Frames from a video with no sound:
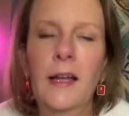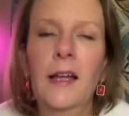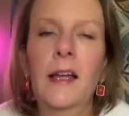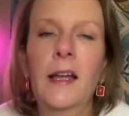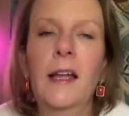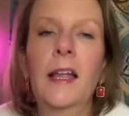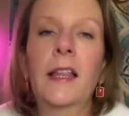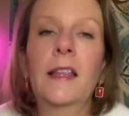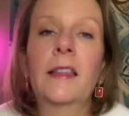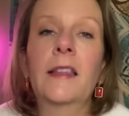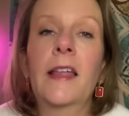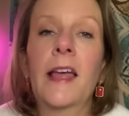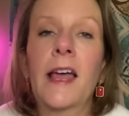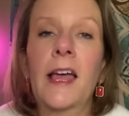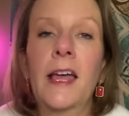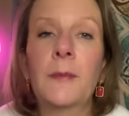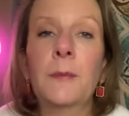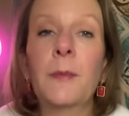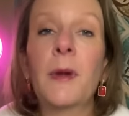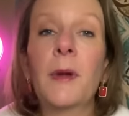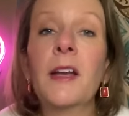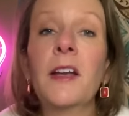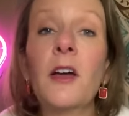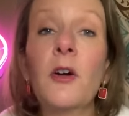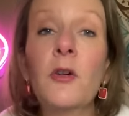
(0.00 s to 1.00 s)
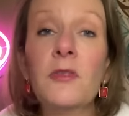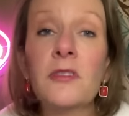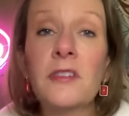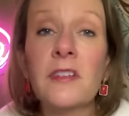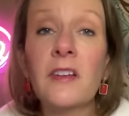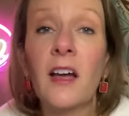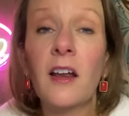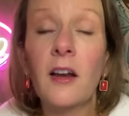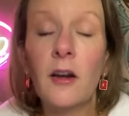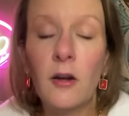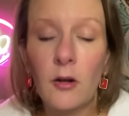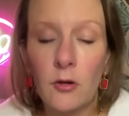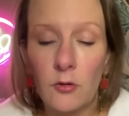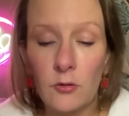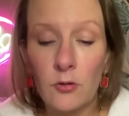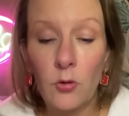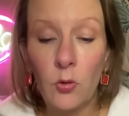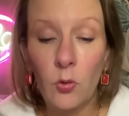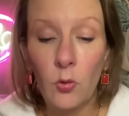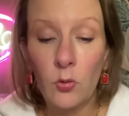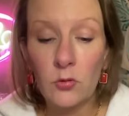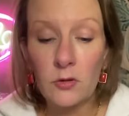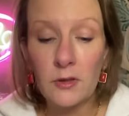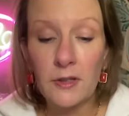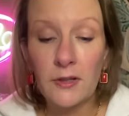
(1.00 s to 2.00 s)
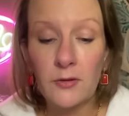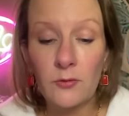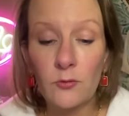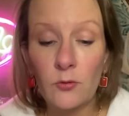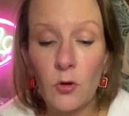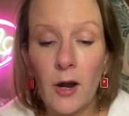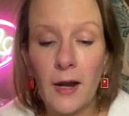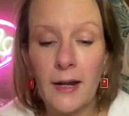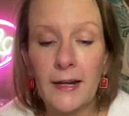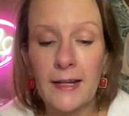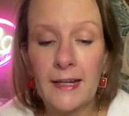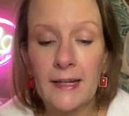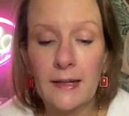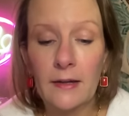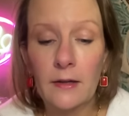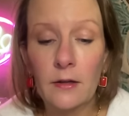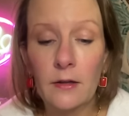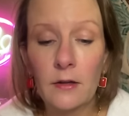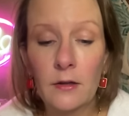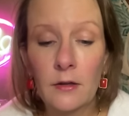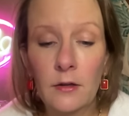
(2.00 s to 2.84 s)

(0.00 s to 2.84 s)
And then my nose got all cold and runny.